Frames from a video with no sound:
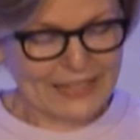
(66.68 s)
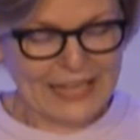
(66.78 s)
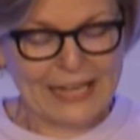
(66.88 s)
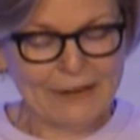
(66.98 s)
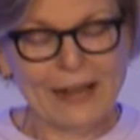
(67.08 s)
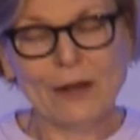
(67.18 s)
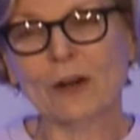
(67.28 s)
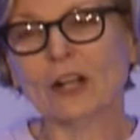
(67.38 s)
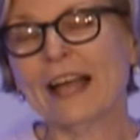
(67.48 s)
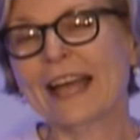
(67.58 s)
anyway,
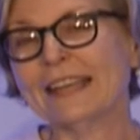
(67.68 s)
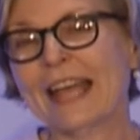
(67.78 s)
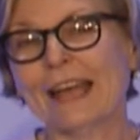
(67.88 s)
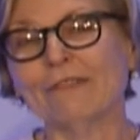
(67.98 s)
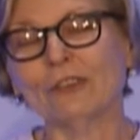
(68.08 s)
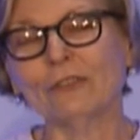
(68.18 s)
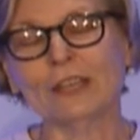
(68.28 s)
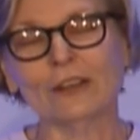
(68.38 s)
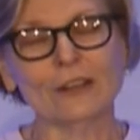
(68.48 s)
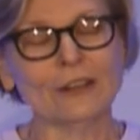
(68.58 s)
we're glad to have you
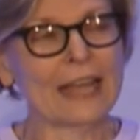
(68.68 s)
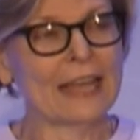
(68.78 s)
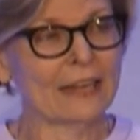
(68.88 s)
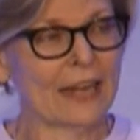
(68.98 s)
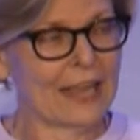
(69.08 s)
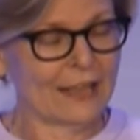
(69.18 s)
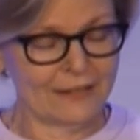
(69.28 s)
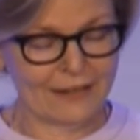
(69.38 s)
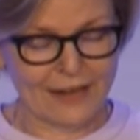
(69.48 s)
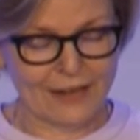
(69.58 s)
here,
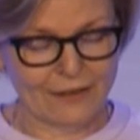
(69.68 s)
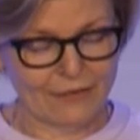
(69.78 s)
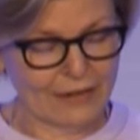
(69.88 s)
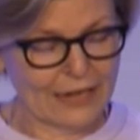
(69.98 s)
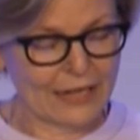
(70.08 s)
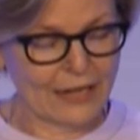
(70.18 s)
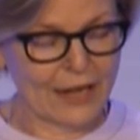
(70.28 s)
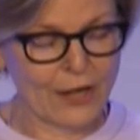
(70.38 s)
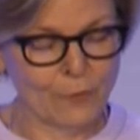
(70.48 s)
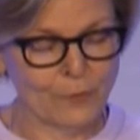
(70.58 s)
and
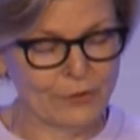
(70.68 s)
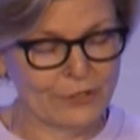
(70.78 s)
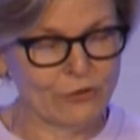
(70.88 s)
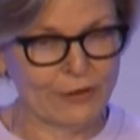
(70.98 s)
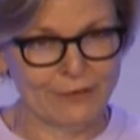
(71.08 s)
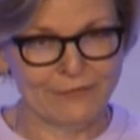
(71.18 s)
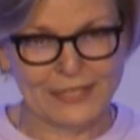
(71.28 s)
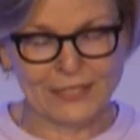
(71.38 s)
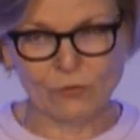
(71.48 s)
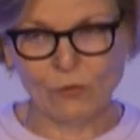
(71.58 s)
I hope you enjoy your
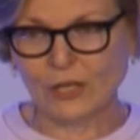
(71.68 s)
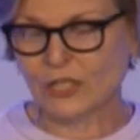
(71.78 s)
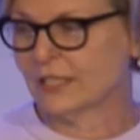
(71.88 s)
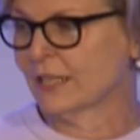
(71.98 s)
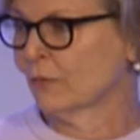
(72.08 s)
visit to Washington.